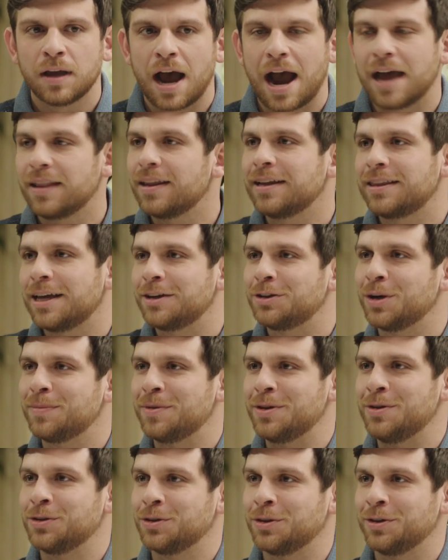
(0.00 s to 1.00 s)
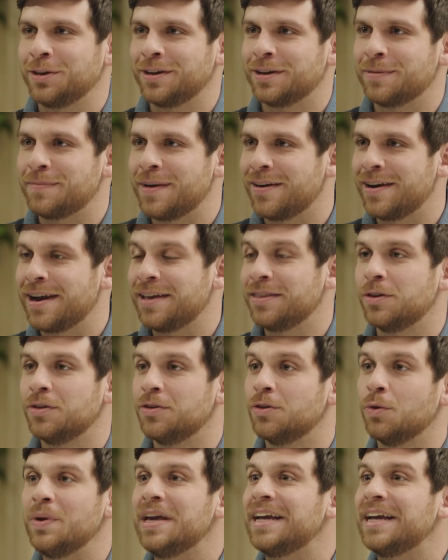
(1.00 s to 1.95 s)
I like that term that you used earlier, Marianne, the